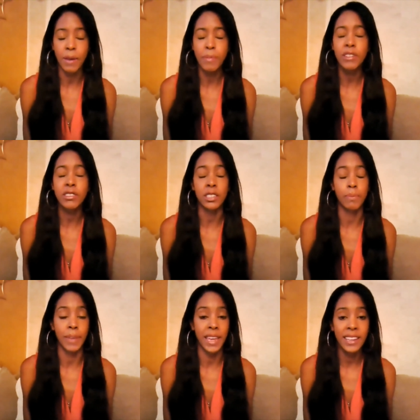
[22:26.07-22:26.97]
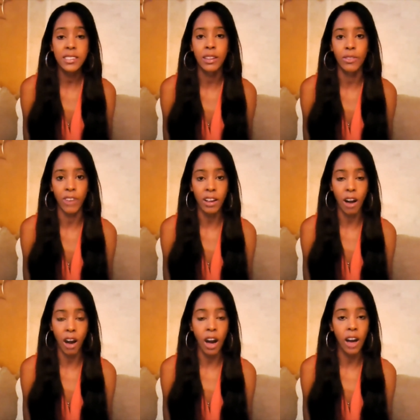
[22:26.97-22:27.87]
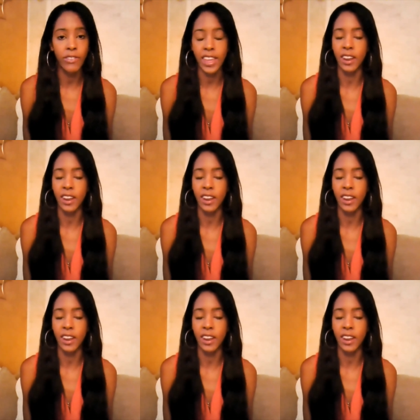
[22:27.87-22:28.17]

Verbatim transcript: Maybe you just pissed the fuck off.